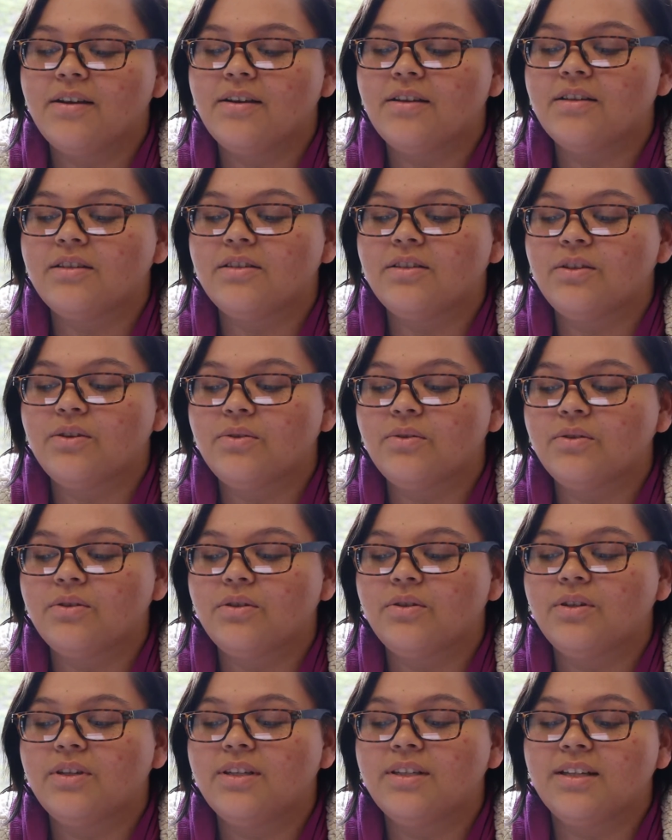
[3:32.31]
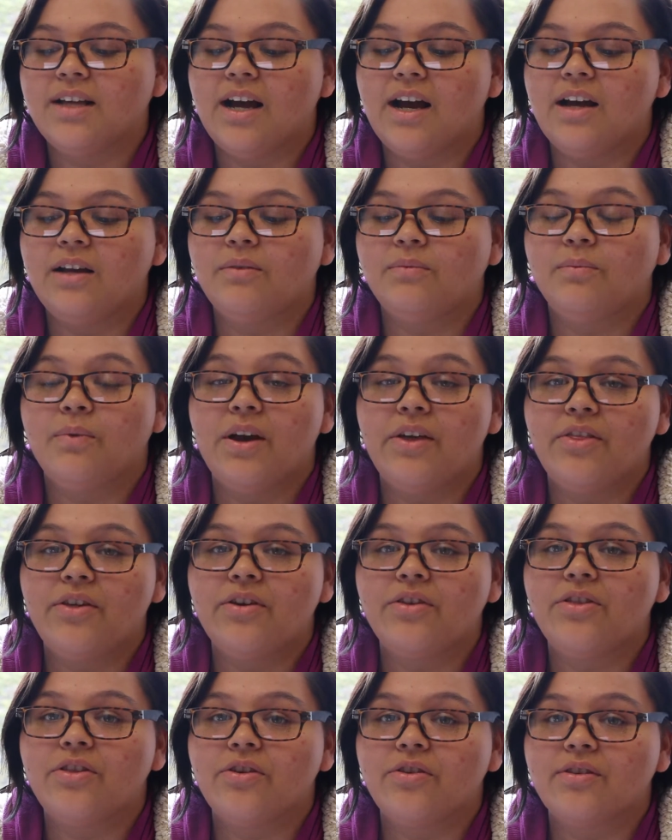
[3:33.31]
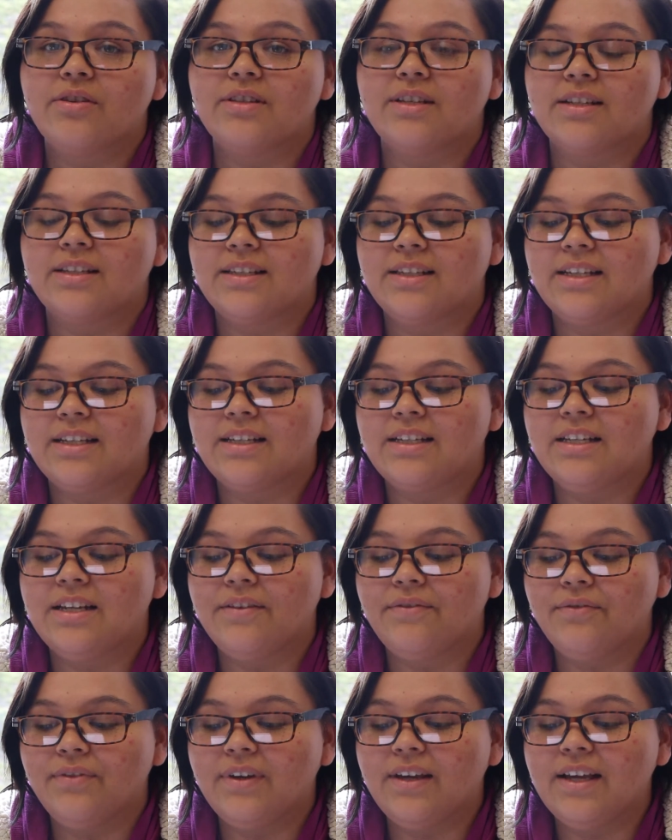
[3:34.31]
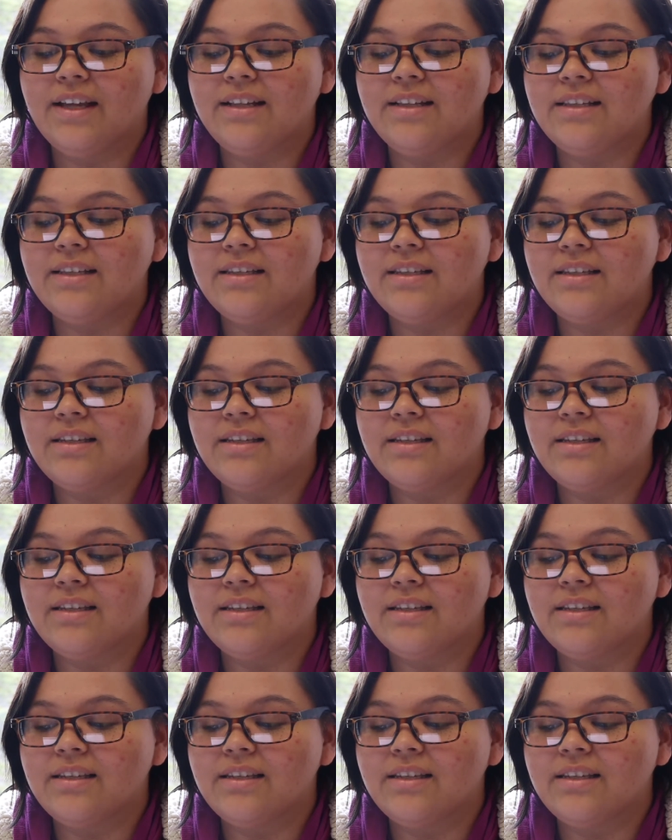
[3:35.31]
is used to decide whether there is a significant